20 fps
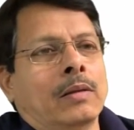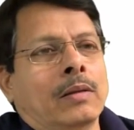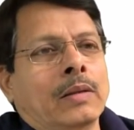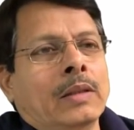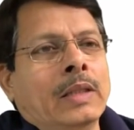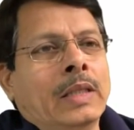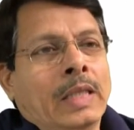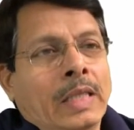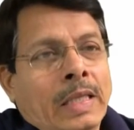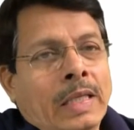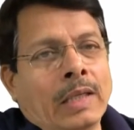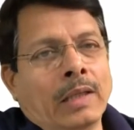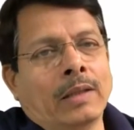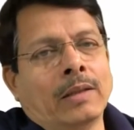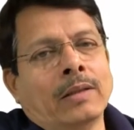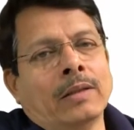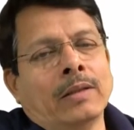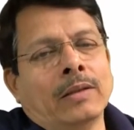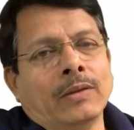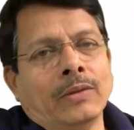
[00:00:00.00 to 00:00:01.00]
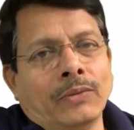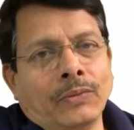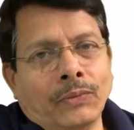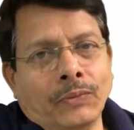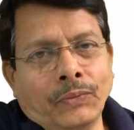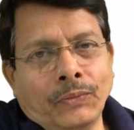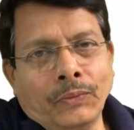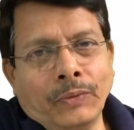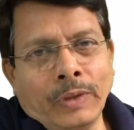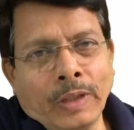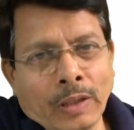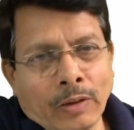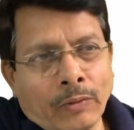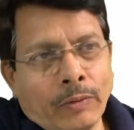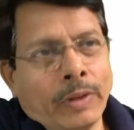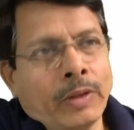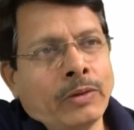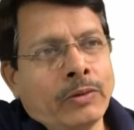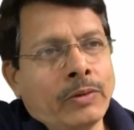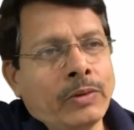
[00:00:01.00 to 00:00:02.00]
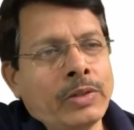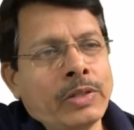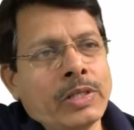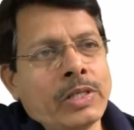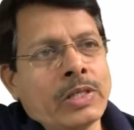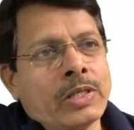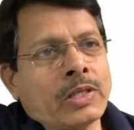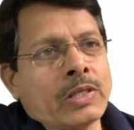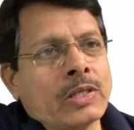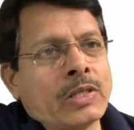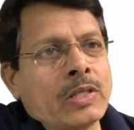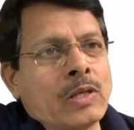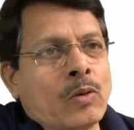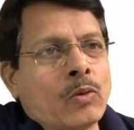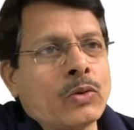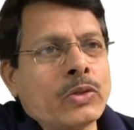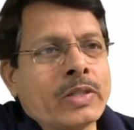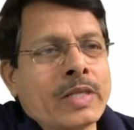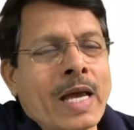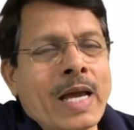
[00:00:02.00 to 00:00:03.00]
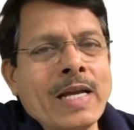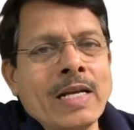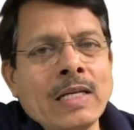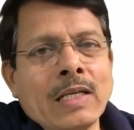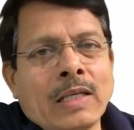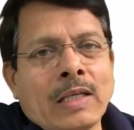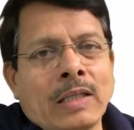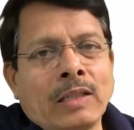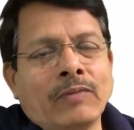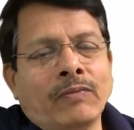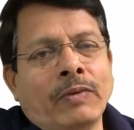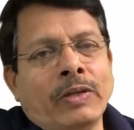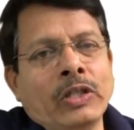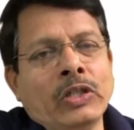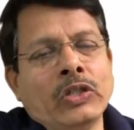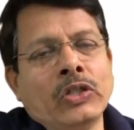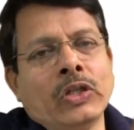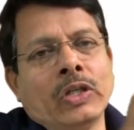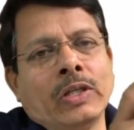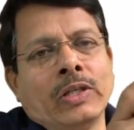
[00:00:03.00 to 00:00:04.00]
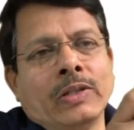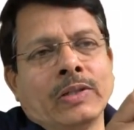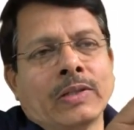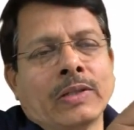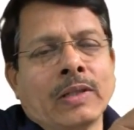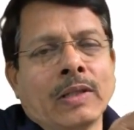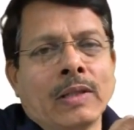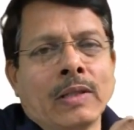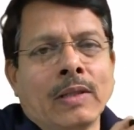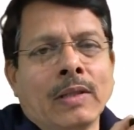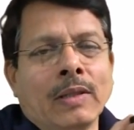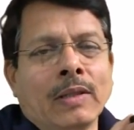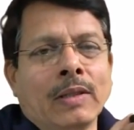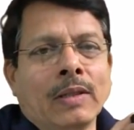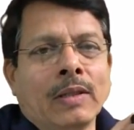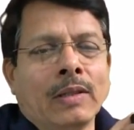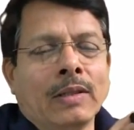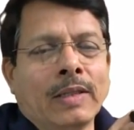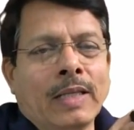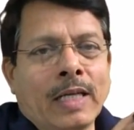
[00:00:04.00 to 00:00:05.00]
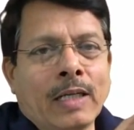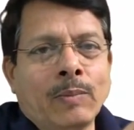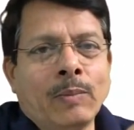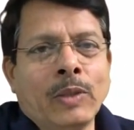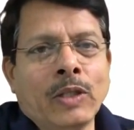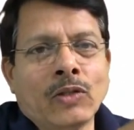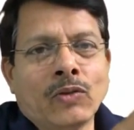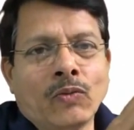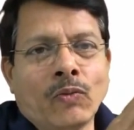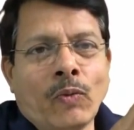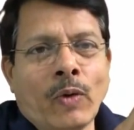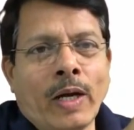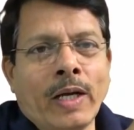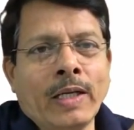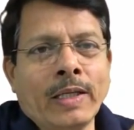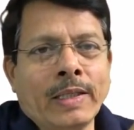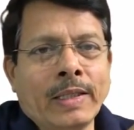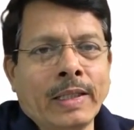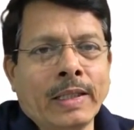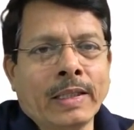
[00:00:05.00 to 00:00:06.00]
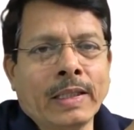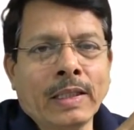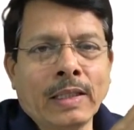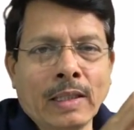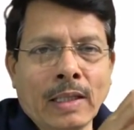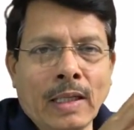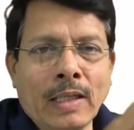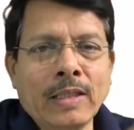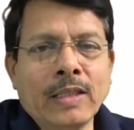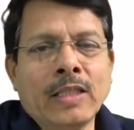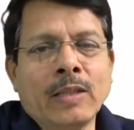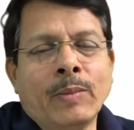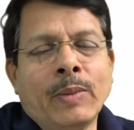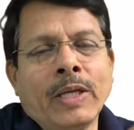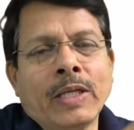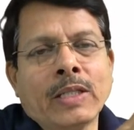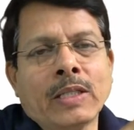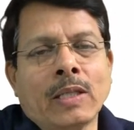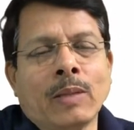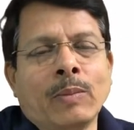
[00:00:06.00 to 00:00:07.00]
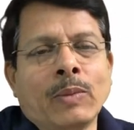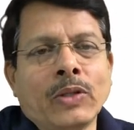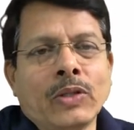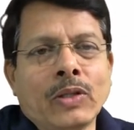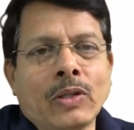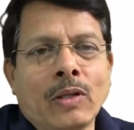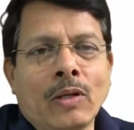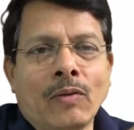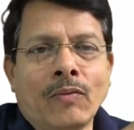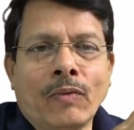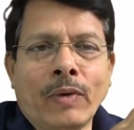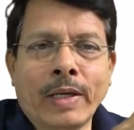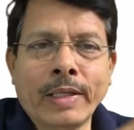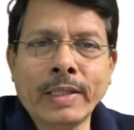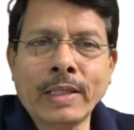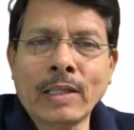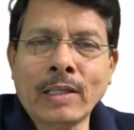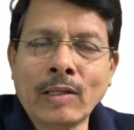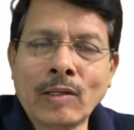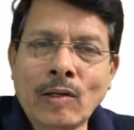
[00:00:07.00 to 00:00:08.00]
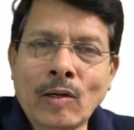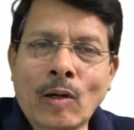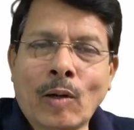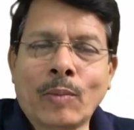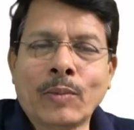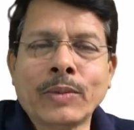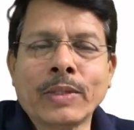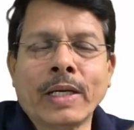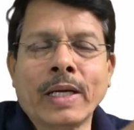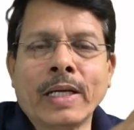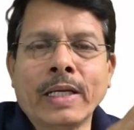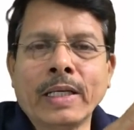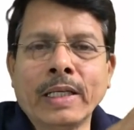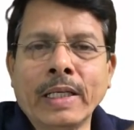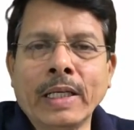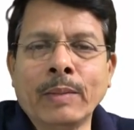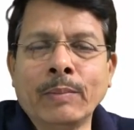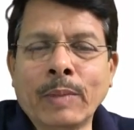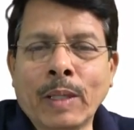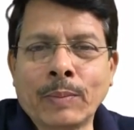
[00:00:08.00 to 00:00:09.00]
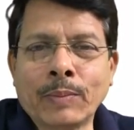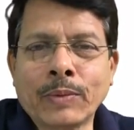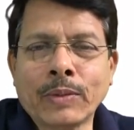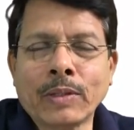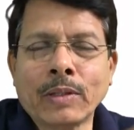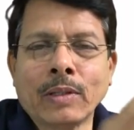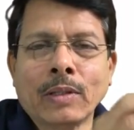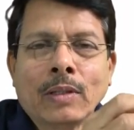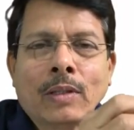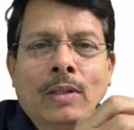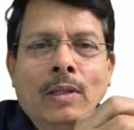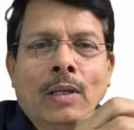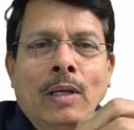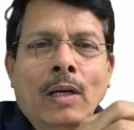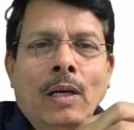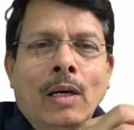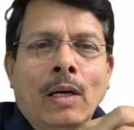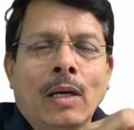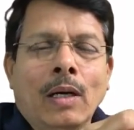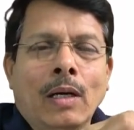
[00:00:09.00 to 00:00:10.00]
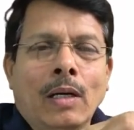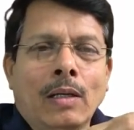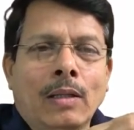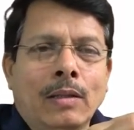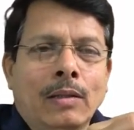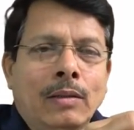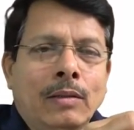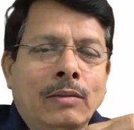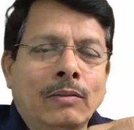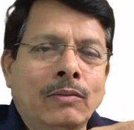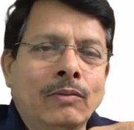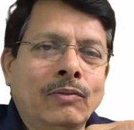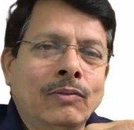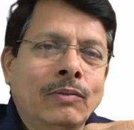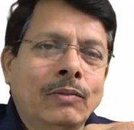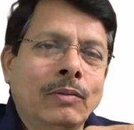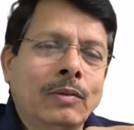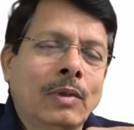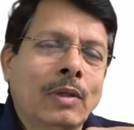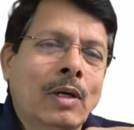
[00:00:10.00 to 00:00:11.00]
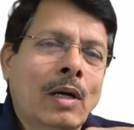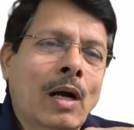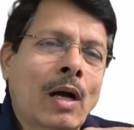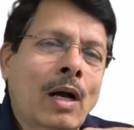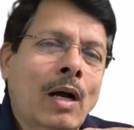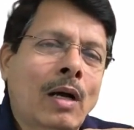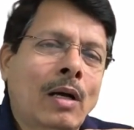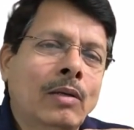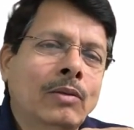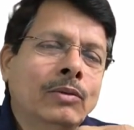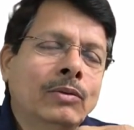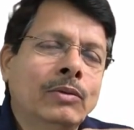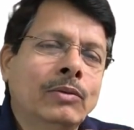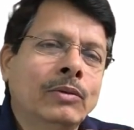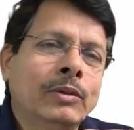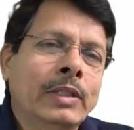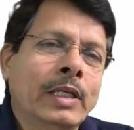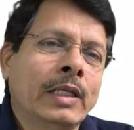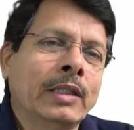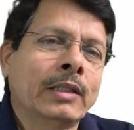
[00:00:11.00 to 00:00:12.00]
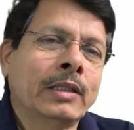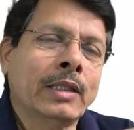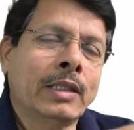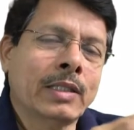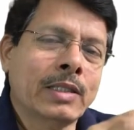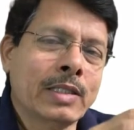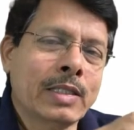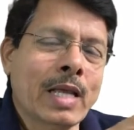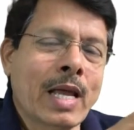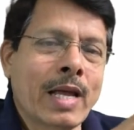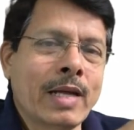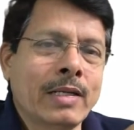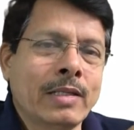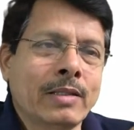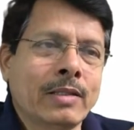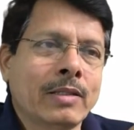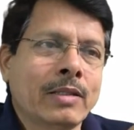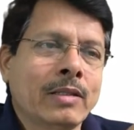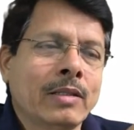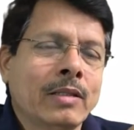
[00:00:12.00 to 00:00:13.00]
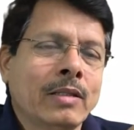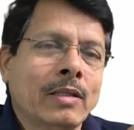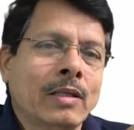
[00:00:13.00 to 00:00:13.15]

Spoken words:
Here we are going to discuss now sign conventions. That means while taking algebraic summation of IR drops and EMFs, how to take their signs.